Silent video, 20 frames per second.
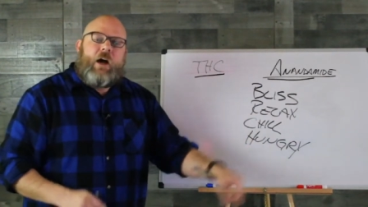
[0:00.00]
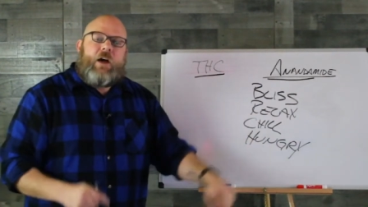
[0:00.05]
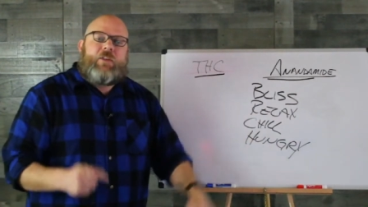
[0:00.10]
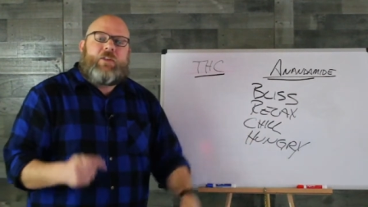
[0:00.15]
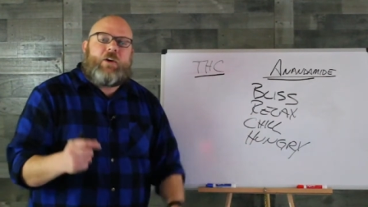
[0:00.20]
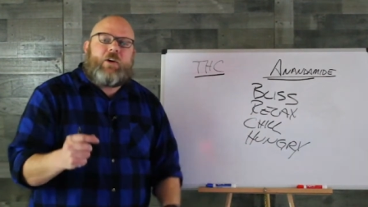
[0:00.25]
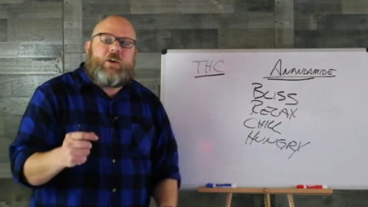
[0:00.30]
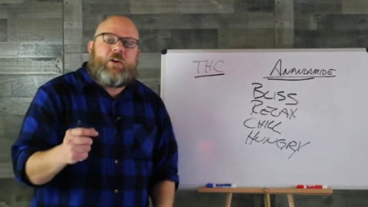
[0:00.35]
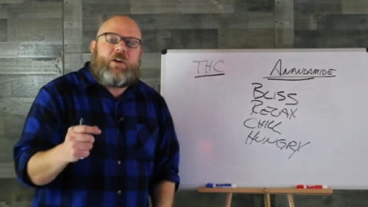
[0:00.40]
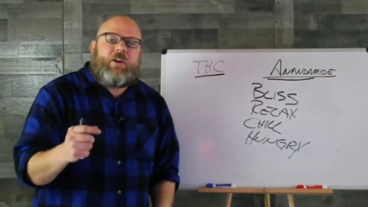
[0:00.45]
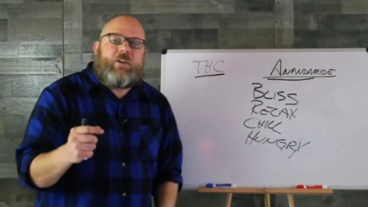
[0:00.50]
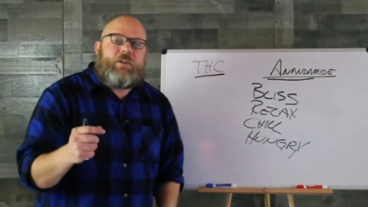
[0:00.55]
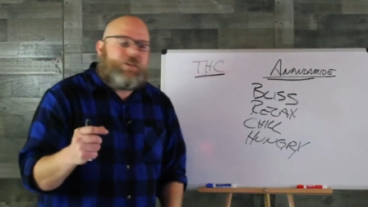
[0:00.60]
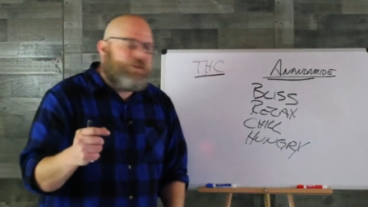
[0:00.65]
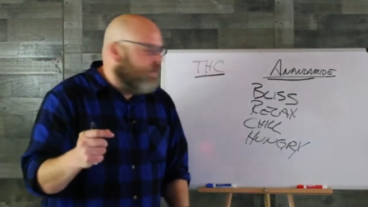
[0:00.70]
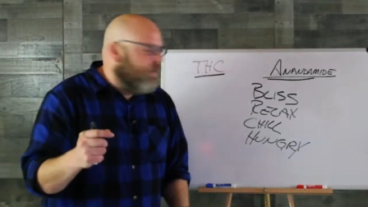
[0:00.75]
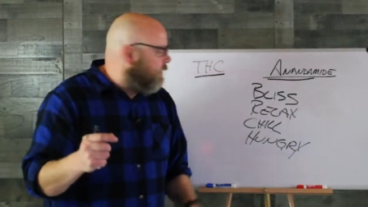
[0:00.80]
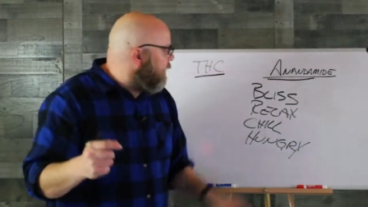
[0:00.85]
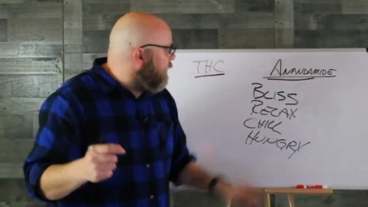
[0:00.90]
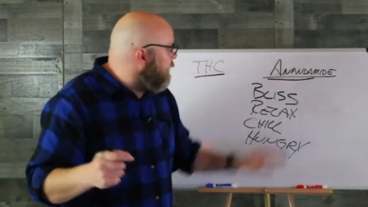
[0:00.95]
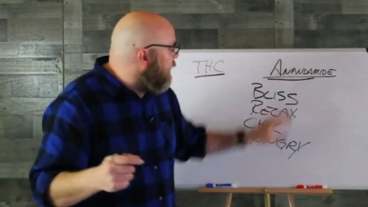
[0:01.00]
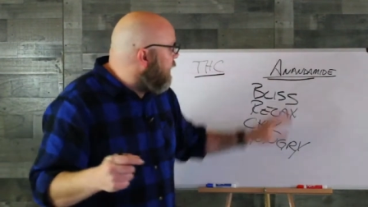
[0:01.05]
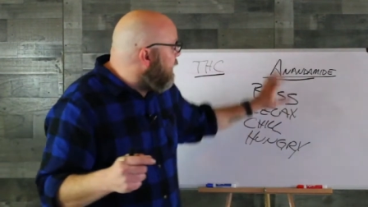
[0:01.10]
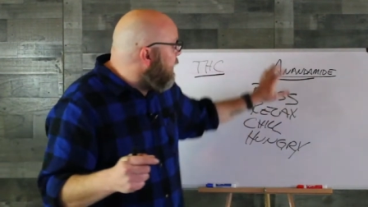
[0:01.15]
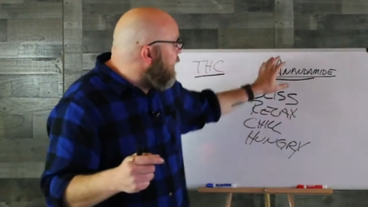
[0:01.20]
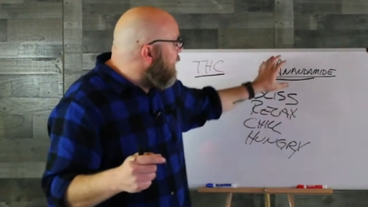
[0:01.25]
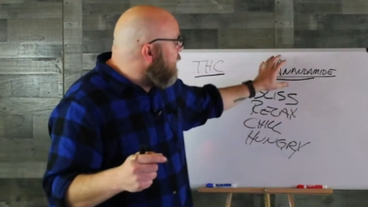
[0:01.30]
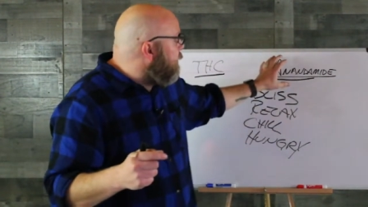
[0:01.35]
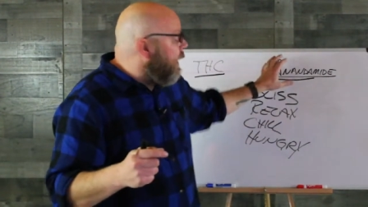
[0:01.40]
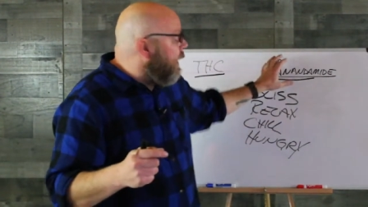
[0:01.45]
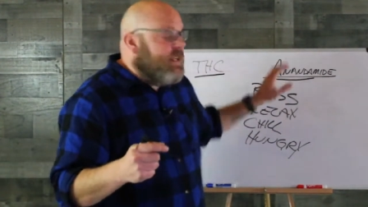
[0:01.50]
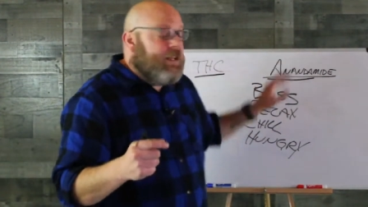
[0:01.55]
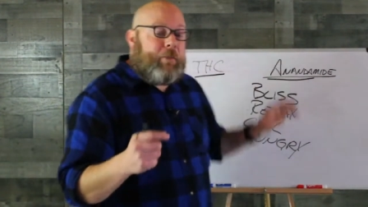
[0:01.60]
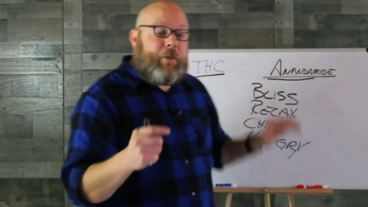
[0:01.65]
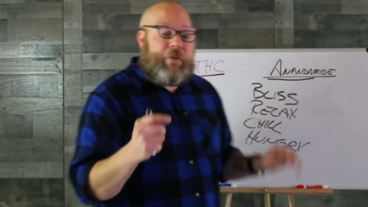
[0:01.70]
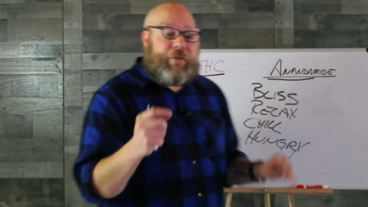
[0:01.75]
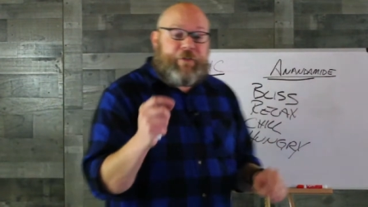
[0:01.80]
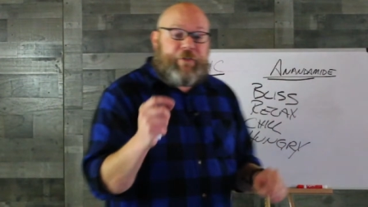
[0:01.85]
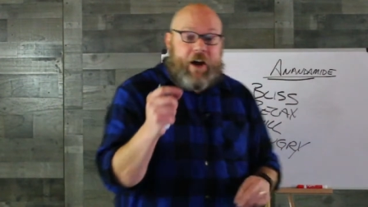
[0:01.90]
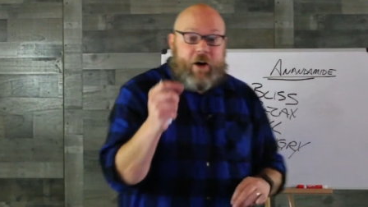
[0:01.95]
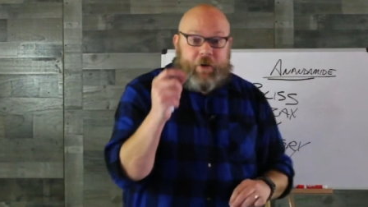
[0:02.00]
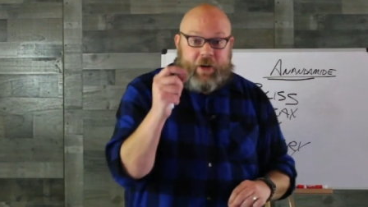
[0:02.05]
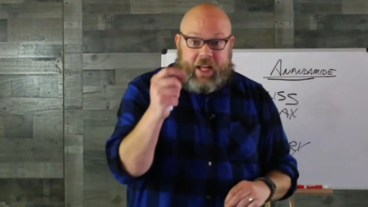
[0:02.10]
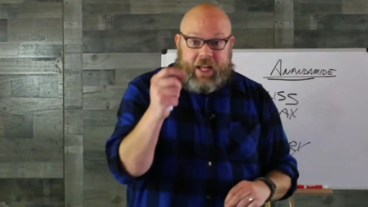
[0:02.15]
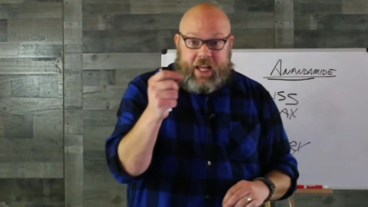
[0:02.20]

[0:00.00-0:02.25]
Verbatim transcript: There, anandamide can be found